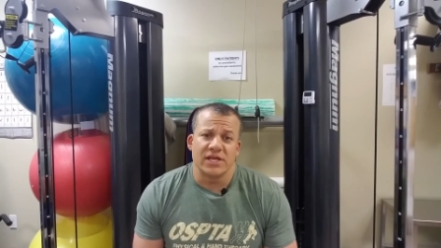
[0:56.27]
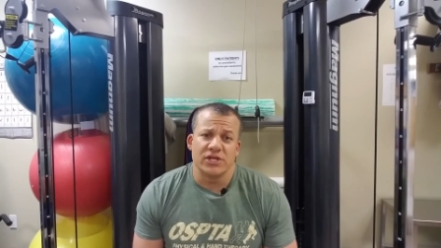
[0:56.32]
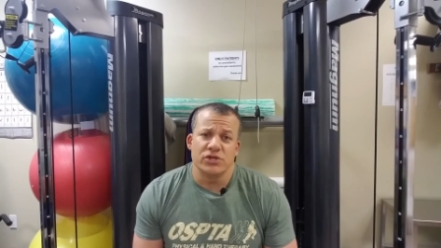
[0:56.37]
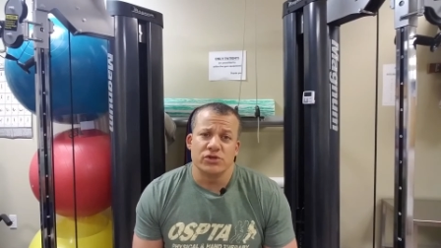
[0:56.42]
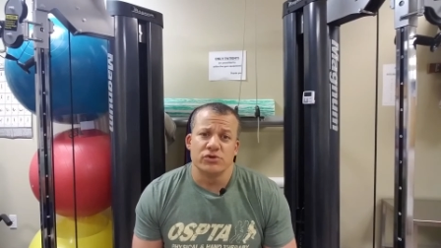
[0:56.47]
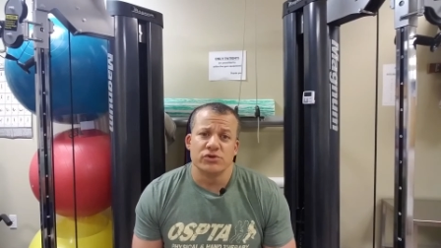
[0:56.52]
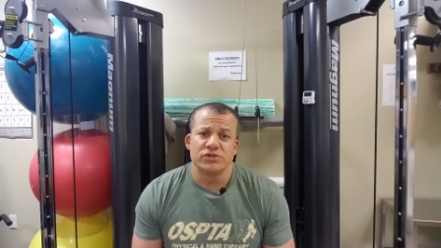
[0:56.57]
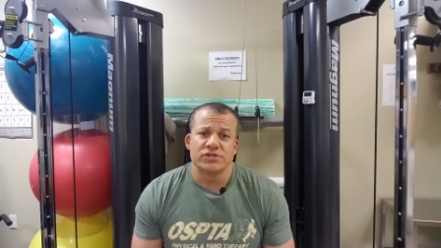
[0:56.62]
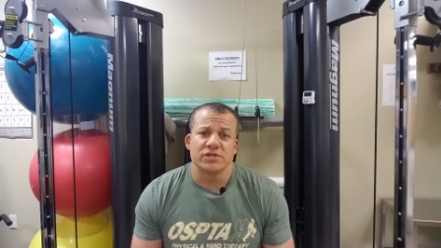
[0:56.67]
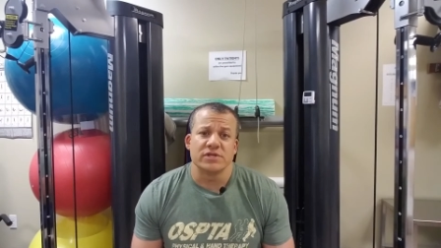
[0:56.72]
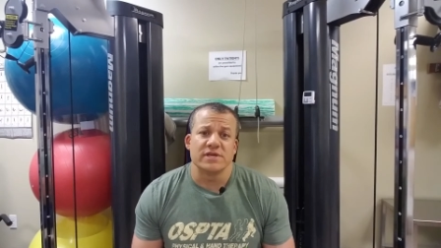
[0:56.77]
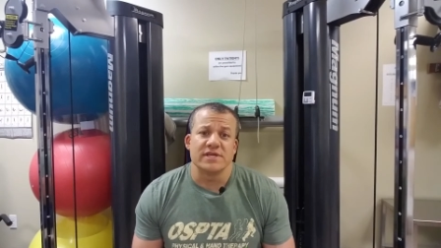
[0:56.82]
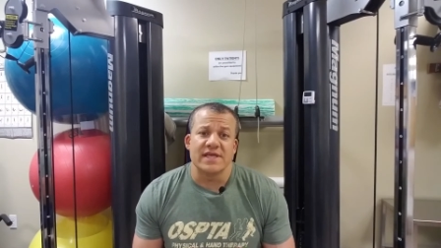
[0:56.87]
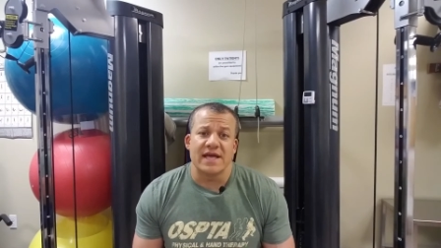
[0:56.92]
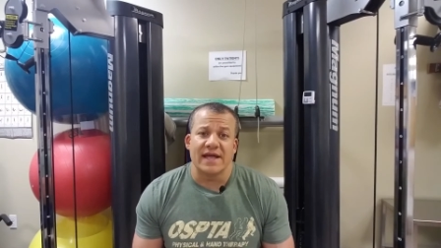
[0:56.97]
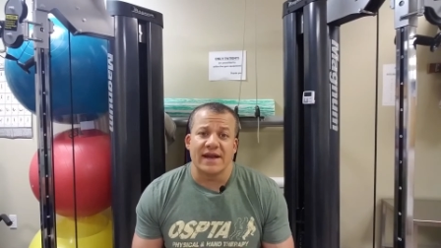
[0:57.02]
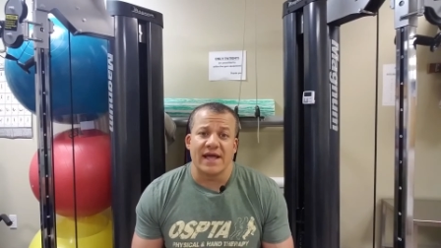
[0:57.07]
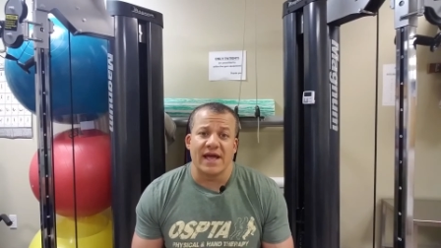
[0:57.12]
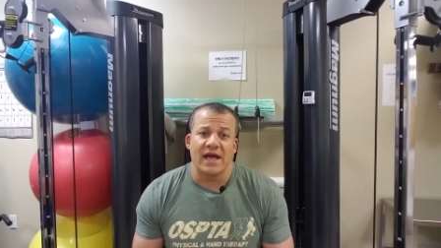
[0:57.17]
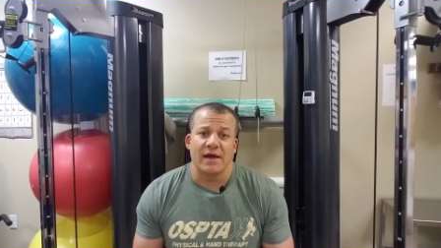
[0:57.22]
And usually
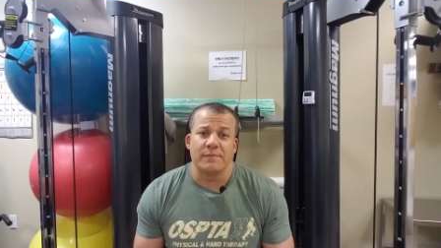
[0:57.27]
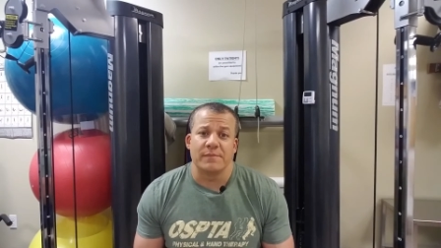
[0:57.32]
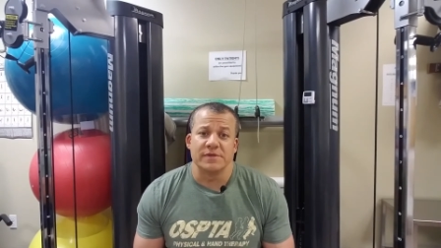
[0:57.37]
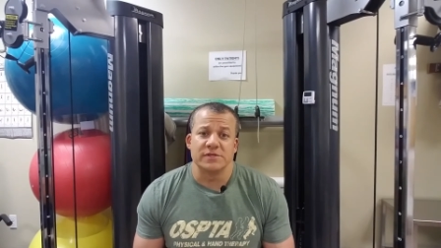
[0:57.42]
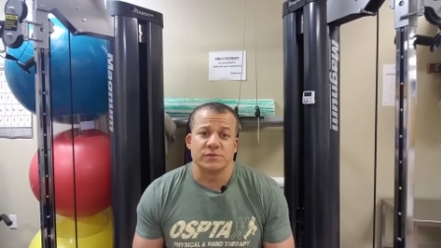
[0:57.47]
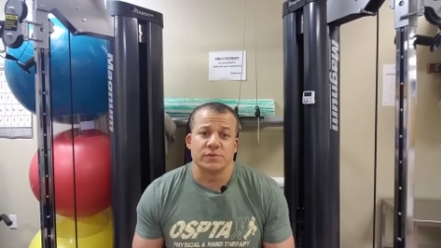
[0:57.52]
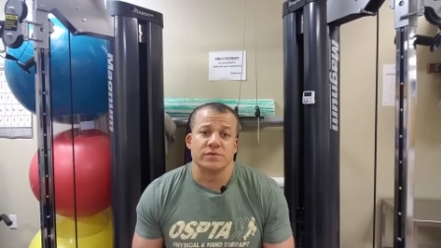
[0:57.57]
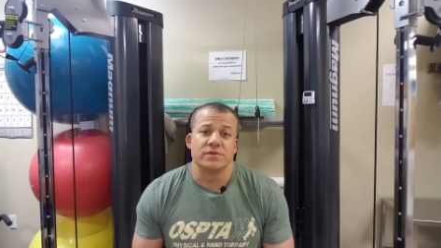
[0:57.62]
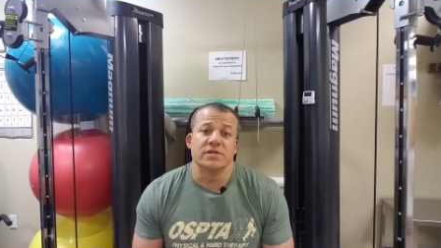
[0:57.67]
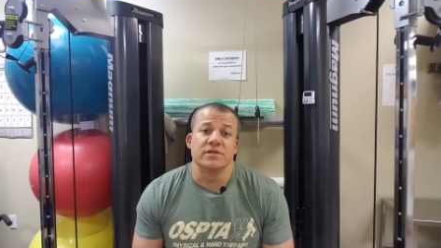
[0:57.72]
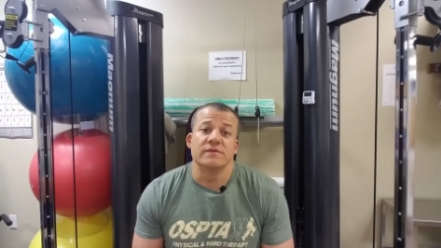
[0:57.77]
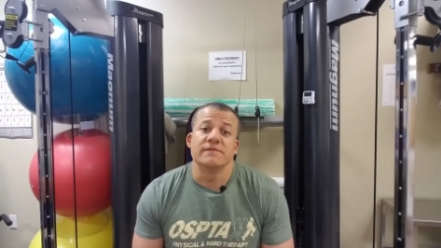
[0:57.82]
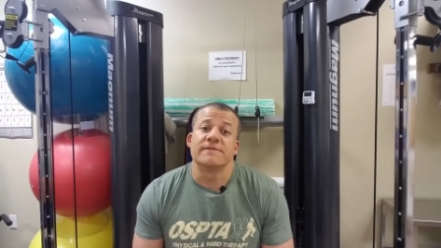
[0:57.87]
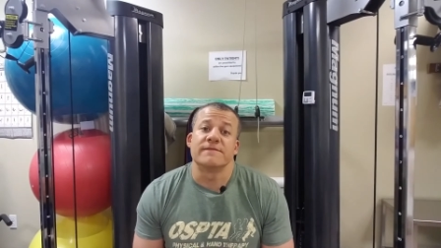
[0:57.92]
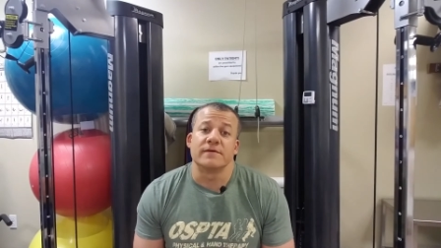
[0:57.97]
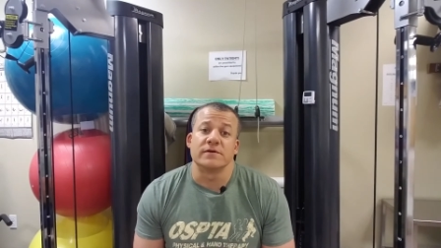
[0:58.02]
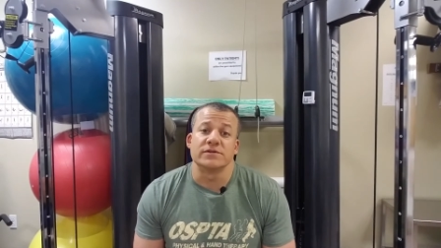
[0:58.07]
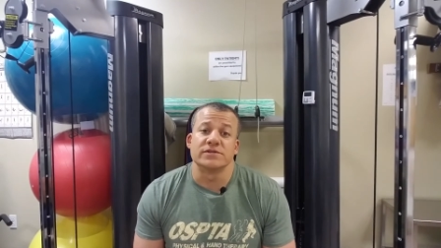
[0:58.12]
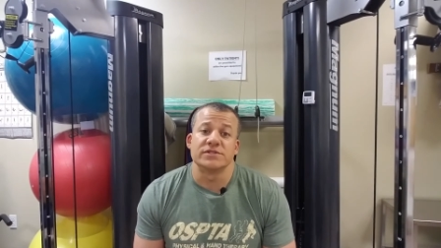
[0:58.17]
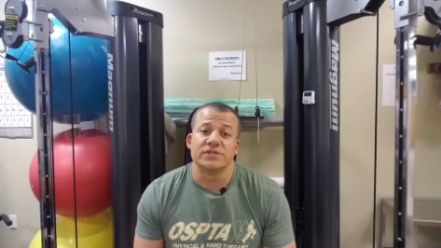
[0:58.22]
that happens within the
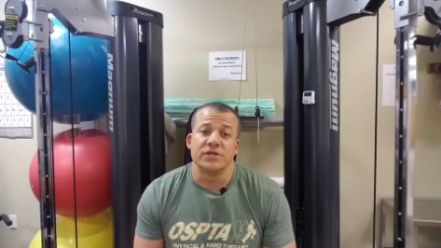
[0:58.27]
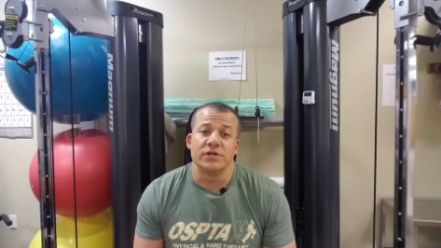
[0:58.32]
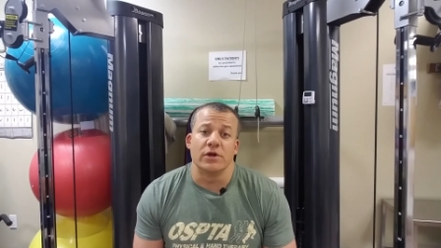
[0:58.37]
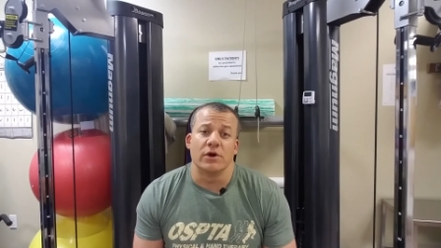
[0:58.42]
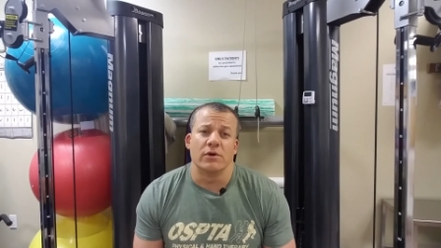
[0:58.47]
first,